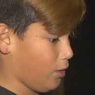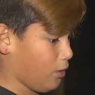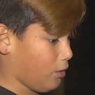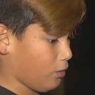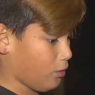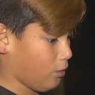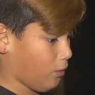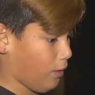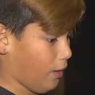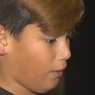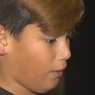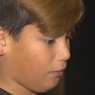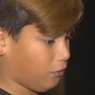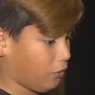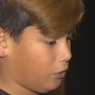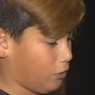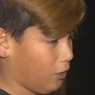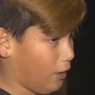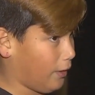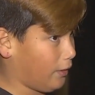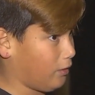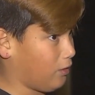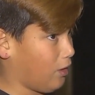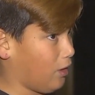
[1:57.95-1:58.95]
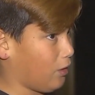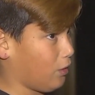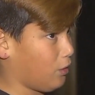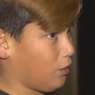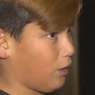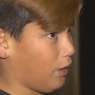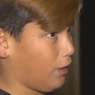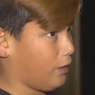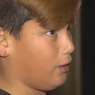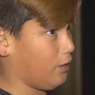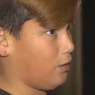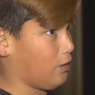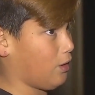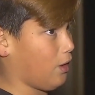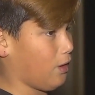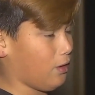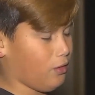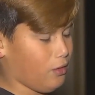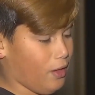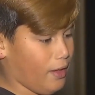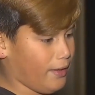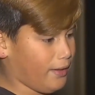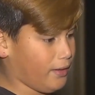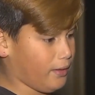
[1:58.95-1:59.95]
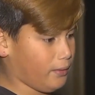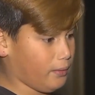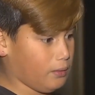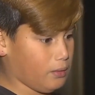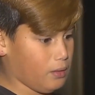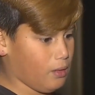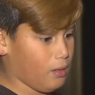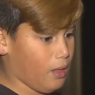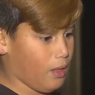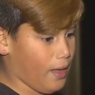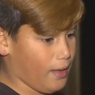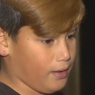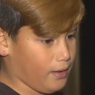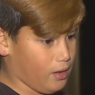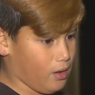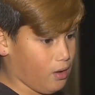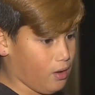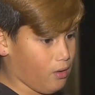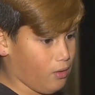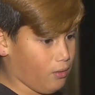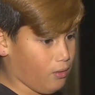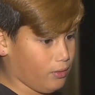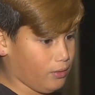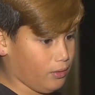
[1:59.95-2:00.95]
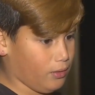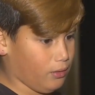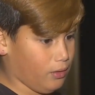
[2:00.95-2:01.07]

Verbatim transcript: So after like 10 seconds, I like let go and